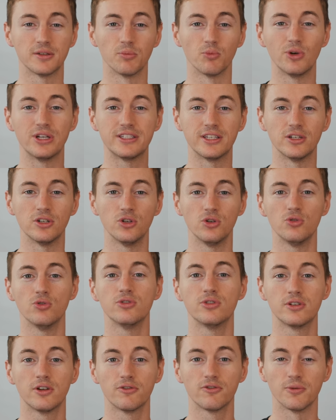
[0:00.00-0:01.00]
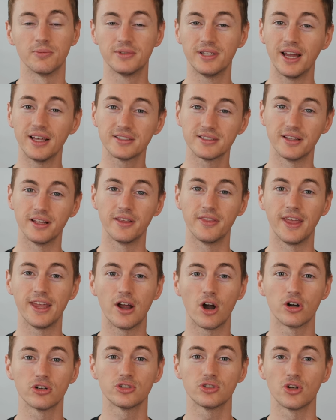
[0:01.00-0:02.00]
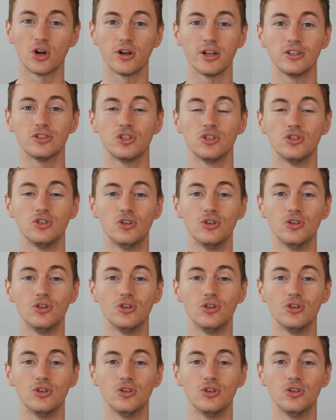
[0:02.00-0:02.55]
some recent news from Tesla. They are starting to